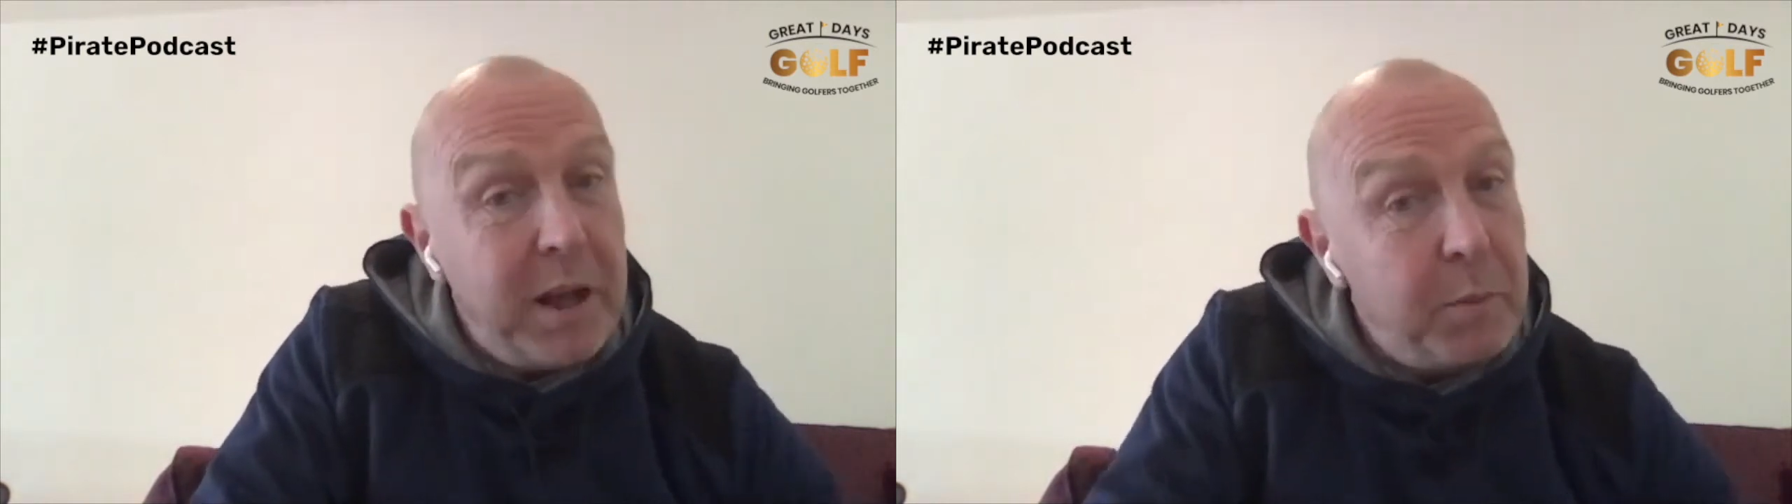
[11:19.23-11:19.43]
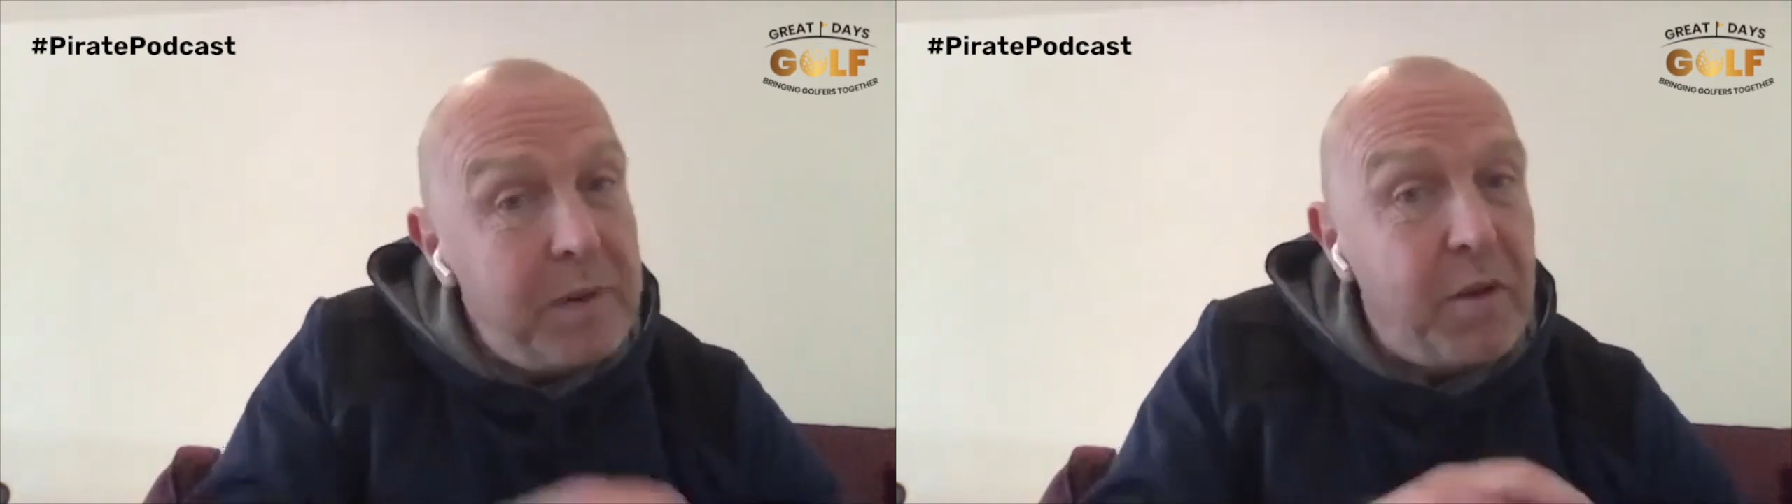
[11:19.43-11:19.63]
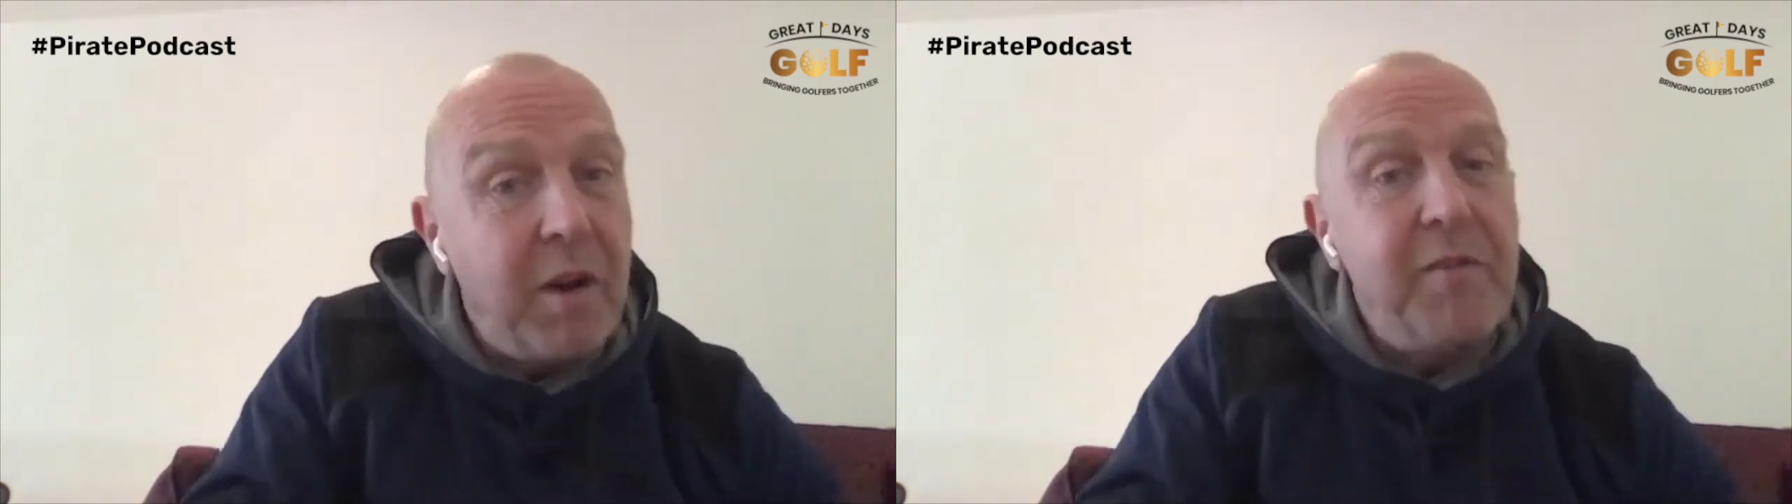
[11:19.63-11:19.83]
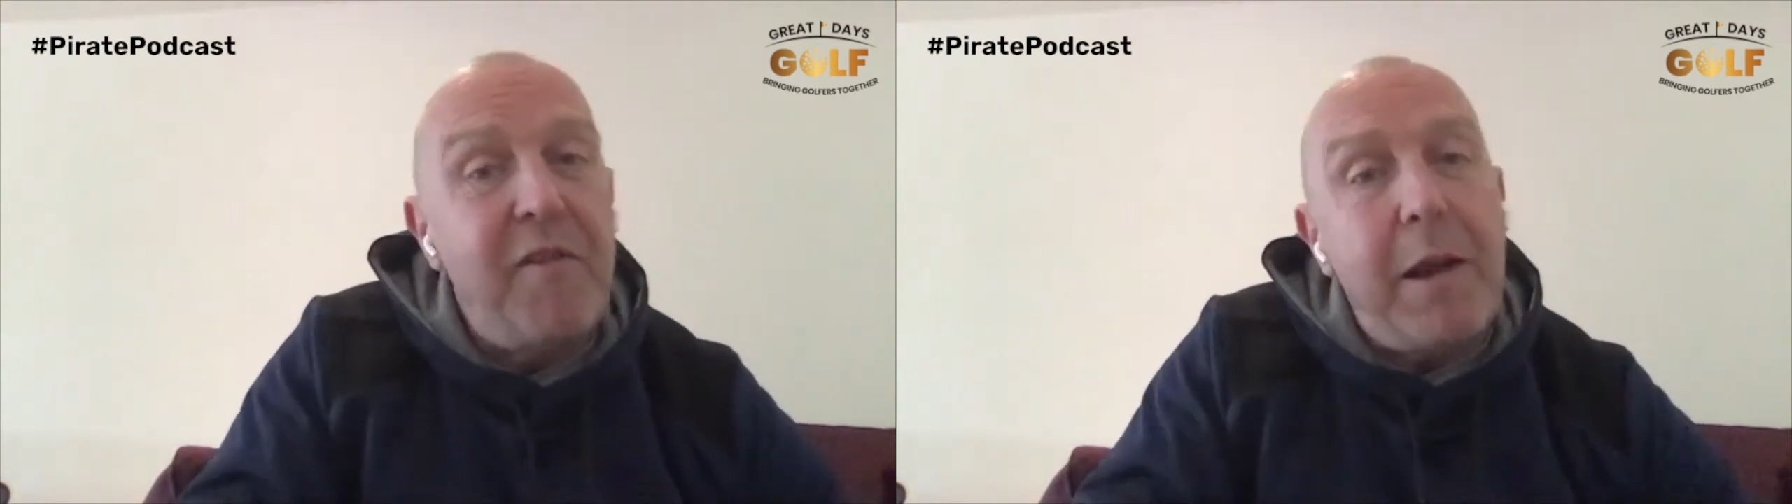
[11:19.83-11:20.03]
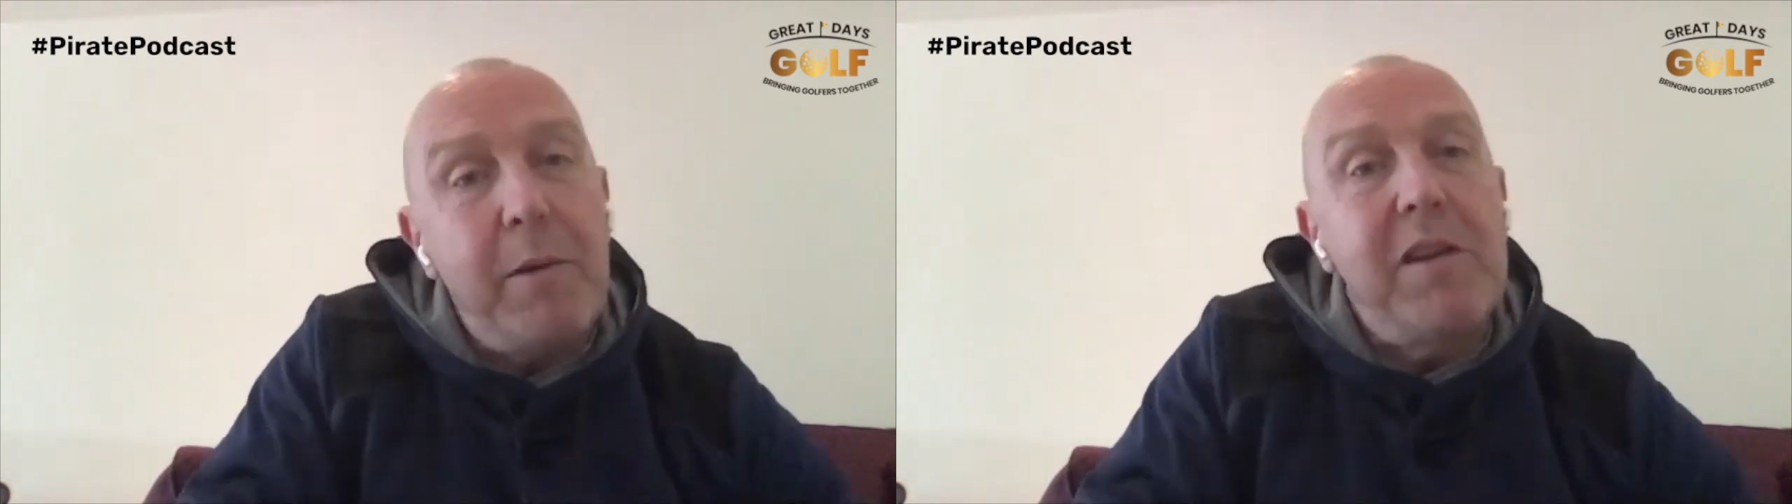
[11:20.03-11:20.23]
But we've got a
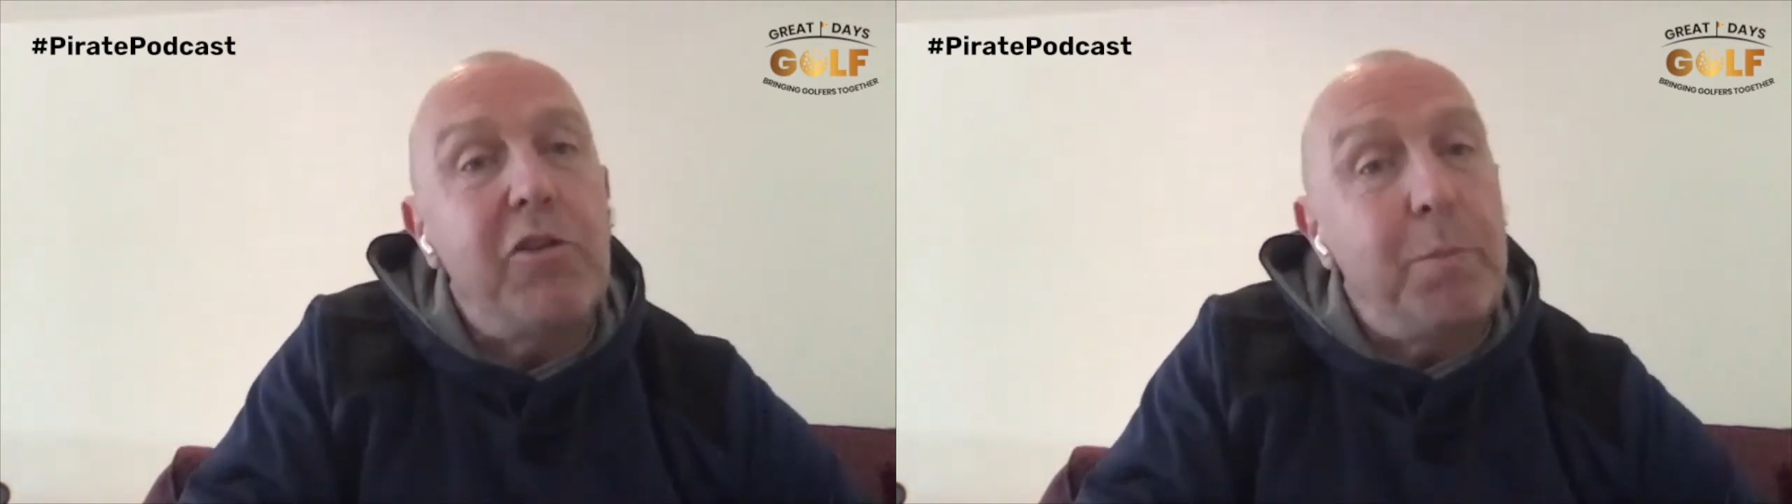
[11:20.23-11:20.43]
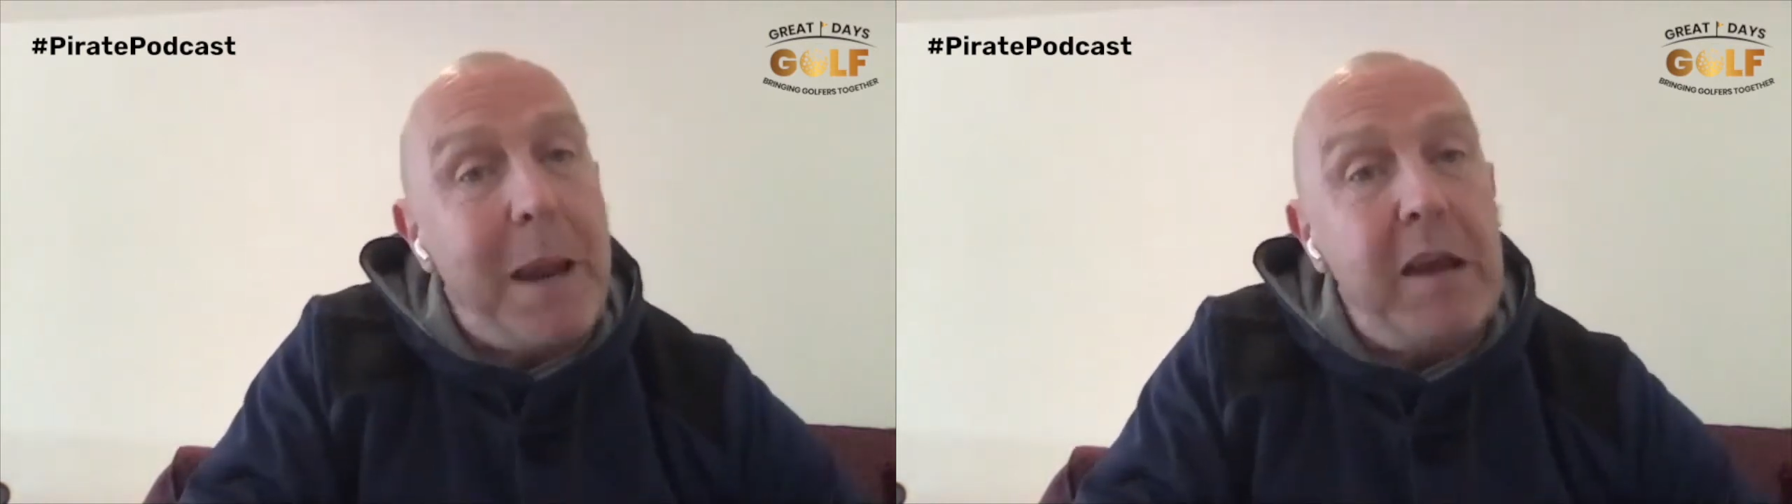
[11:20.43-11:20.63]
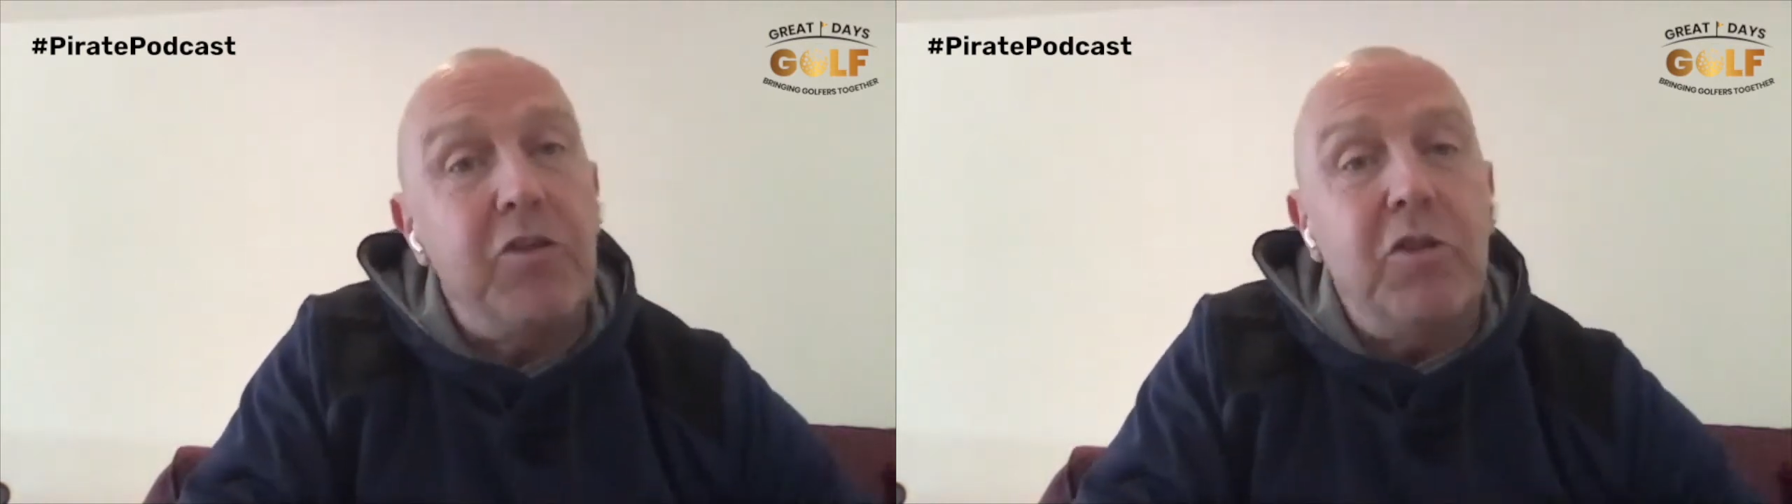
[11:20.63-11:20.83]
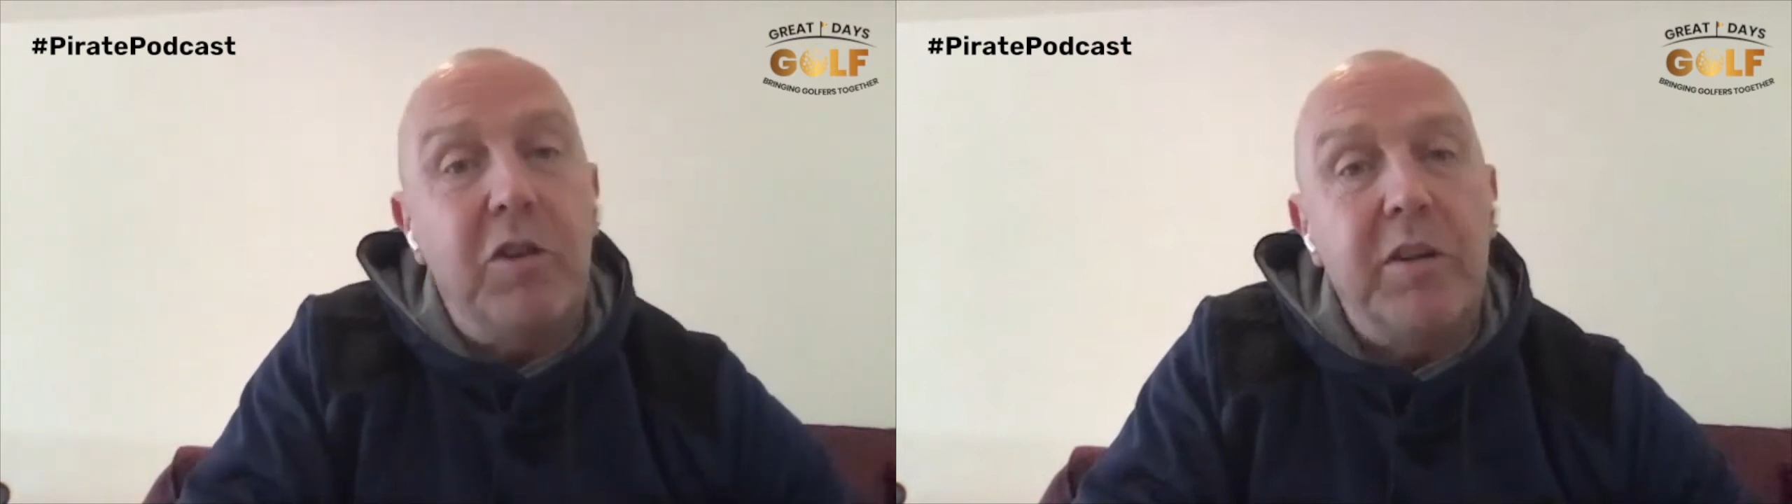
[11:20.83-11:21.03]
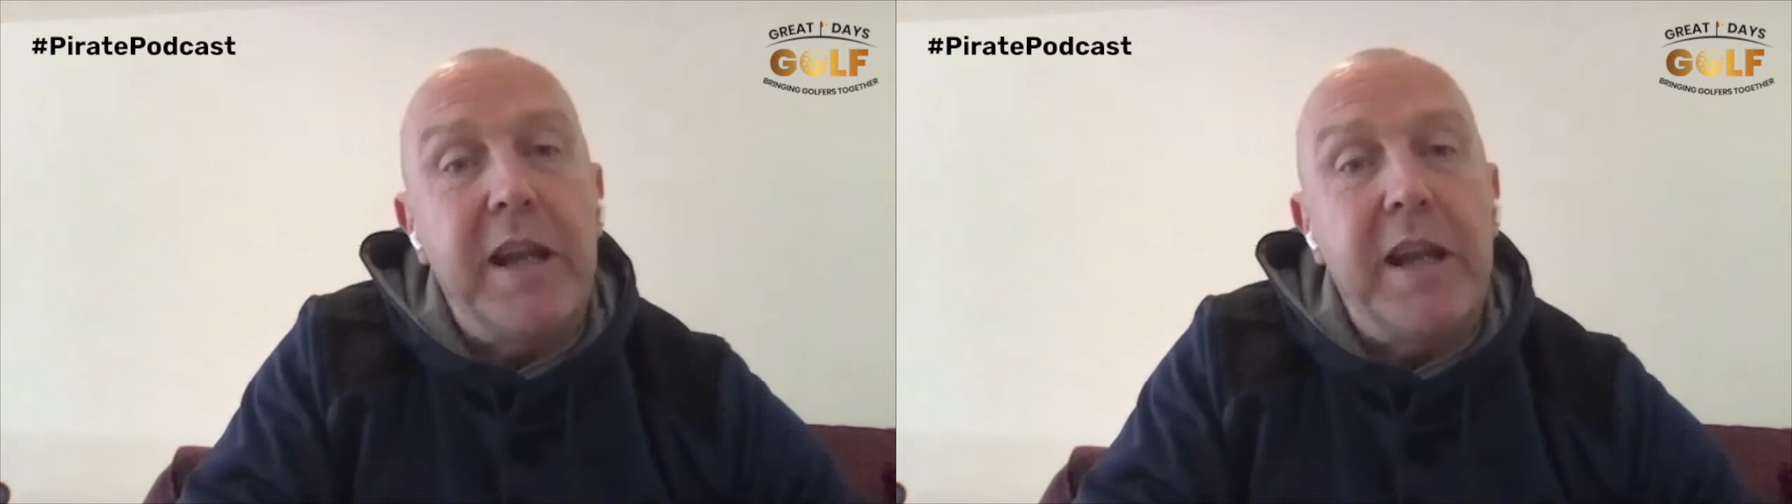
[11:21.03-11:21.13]
very special